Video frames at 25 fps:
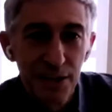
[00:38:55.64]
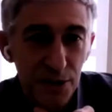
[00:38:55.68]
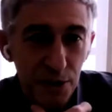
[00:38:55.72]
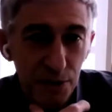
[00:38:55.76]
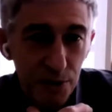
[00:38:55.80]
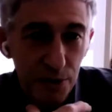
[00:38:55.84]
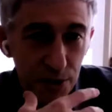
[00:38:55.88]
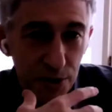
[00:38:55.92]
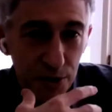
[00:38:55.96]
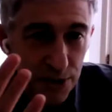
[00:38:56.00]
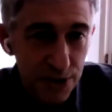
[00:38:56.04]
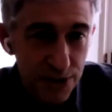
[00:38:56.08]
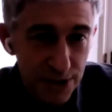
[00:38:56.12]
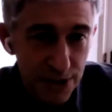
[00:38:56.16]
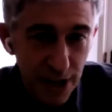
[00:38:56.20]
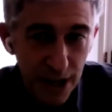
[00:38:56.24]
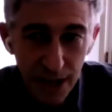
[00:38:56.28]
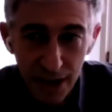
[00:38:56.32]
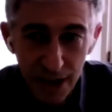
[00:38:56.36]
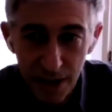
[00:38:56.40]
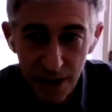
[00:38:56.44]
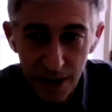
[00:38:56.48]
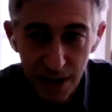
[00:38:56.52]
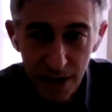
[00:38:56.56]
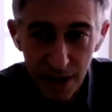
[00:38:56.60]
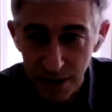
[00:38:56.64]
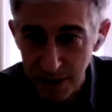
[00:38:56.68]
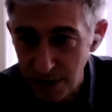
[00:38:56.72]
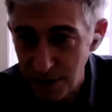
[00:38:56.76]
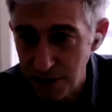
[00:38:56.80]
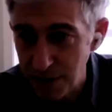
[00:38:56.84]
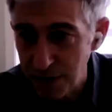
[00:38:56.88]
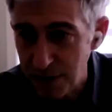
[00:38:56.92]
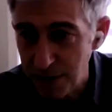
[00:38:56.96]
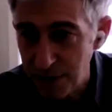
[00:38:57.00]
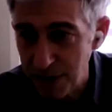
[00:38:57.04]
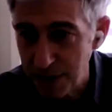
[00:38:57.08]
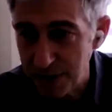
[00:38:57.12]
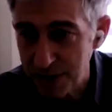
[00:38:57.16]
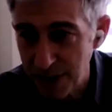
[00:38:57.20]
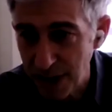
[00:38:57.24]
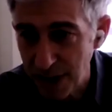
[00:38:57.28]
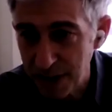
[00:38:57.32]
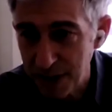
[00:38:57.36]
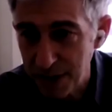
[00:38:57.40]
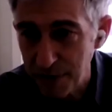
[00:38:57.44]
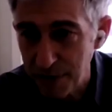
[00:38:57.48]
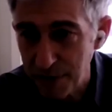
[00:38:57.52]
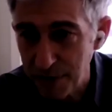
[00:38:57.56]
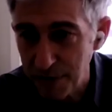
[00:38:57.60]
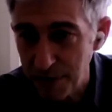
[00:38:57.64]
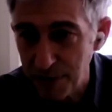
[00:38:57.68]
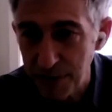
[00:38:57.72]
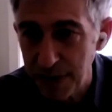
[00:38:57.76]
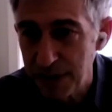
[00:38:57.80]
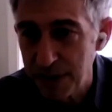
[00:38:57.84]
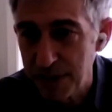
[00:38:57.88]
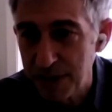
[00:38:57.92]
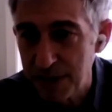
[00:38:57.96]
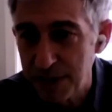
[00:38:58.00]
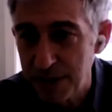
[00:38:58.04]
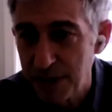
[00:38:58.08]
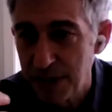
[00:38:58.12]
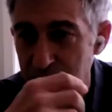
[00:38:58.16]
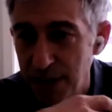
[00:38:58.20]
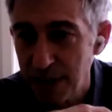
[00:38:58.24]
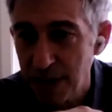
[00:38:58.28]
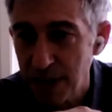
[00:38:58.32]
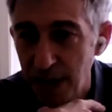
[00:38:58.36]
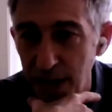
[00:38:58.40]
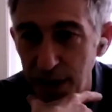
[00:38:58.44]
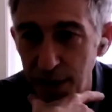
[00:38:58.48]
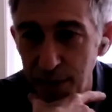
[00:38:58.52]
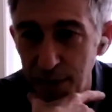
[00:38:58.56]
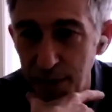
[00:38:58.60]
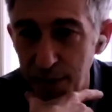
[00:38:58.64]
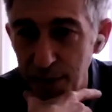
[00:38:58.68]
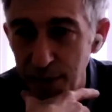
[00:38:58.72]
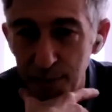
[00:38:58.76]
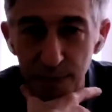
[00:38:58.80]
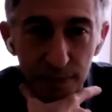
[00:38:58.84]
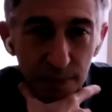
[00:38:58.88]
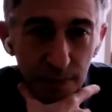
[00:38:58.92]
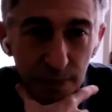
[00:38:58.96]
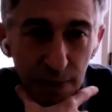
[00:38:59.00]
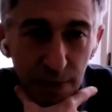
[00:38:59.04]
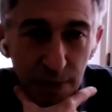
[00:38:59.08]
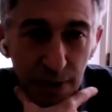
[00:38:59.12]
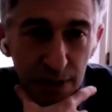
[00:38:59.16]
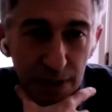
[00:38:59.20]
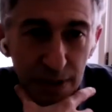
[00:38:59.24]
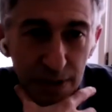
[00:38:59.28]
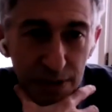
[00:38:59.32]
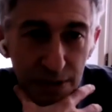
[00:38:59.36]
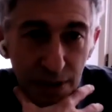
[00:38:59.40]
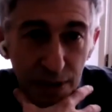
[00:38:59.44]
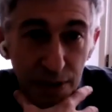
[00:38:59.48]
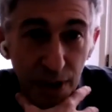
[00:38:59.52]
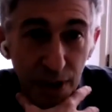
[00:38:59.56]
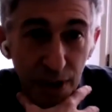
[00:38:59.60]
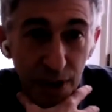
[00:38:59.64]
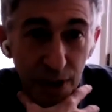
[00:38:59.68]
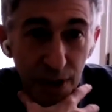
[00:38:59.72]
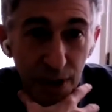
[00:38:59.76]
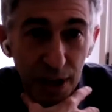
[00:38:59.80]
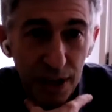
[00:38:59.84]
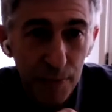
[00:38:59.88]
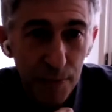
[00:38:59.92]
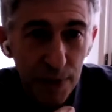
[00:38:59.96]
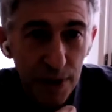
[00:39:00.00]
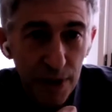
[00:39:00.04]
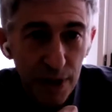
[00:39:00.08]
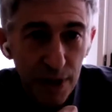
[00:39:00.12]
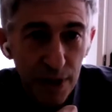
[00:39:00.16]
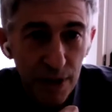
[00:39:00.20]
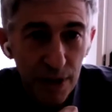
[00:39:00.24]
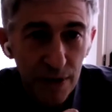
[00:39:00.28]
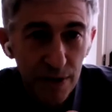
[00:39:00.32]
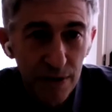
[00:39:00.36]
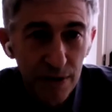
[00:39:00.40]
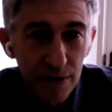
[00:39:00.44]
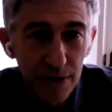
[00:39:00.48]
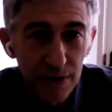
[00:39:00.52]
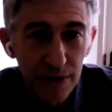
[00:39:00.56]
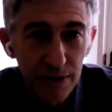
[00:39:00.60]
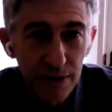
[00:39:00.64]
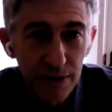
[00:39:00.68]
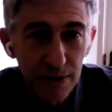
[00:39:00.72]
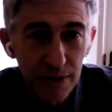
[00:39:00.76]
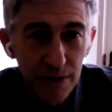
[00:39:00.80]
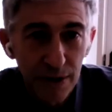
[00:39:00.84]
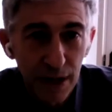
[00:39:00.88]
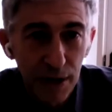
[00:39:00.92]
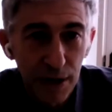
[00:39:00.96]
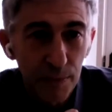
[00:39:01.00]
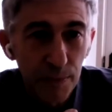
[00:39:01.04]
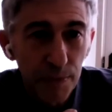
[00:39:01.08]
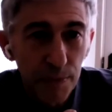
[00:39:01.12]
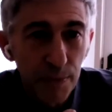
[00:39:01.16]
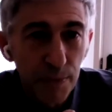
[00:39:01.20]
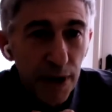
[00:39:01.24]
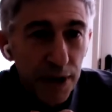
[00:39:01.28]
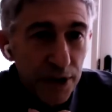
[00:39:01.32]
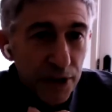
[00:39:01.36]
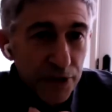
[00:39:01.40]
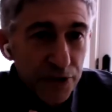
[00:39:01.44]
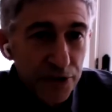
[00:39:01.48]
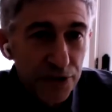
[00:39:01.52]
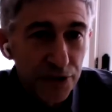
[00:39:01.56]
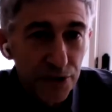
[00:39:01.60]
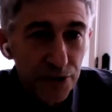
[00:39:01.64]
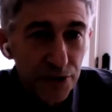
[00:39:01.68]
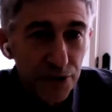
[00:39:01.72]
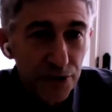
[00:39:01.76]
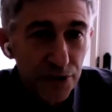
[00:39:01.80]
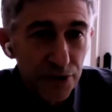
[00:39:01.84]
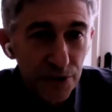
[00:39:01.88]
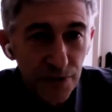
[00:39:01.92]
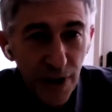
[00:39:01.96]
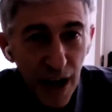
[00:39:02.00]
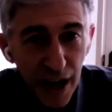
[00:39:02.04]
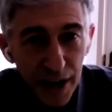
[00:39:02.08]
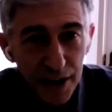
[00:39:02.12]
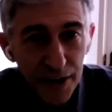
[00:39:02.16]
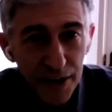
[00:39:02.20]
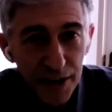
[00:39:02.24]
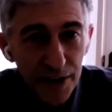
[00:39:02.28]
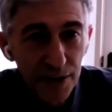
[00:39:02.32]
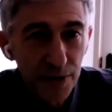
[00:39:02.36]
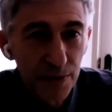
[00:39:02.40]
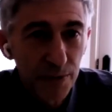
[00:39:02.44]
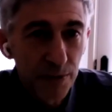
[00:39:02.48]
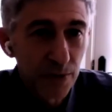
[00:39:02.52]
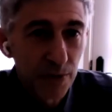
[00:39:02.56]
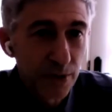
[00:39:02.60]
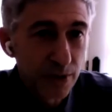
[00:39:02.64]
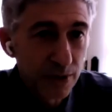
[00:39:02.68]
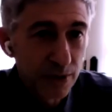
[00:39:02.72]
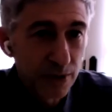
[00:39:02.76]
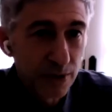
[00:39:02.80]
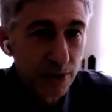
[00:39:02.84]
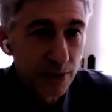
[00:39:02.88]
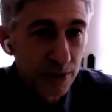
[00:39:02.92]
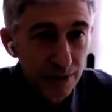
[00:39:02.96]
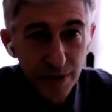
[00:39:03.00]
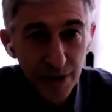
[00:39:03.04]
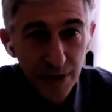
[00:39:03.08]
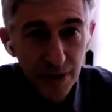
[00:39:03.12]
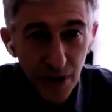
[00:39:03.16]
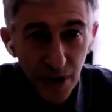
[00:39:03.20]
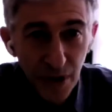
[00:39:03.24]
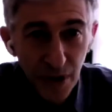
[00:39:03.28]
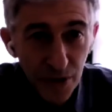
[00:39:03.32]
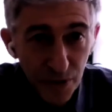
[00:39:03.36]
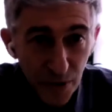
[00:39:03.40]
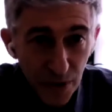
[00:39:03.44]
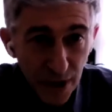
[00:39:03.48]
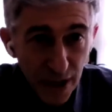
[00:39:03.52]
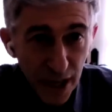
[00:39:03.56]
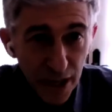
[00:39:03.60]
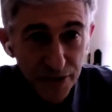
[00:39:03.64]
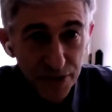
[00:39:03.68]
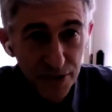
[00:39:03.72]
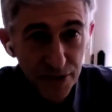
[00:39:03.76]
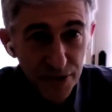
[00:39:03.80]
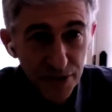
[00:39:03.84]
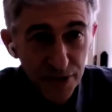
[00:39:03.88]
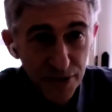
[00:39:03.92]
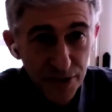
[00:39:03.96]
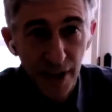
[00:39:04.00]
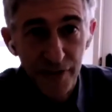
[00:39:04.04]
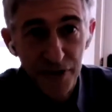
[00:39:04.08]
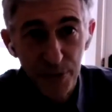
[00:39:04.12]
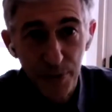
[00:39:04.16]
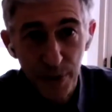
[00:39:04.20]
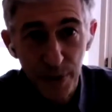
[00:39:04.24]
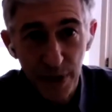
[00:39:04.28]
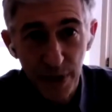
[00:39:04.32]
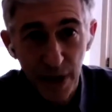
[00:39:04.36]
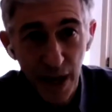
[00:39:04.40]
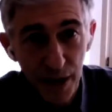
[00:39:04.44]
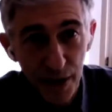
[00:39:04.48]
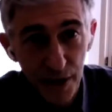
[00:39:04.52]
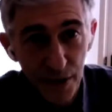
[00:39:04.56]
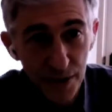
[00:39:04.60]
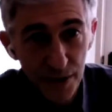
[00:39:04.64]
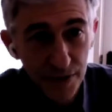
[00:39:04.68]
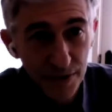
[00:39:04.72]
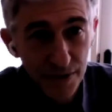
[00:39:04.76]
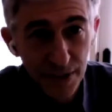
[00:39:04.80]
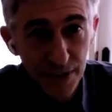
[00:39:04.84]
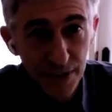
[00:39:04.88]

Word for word: uh, so you could say, you know, the, the incentive is um, is that they can be um, punished, fined, in, in, the case of the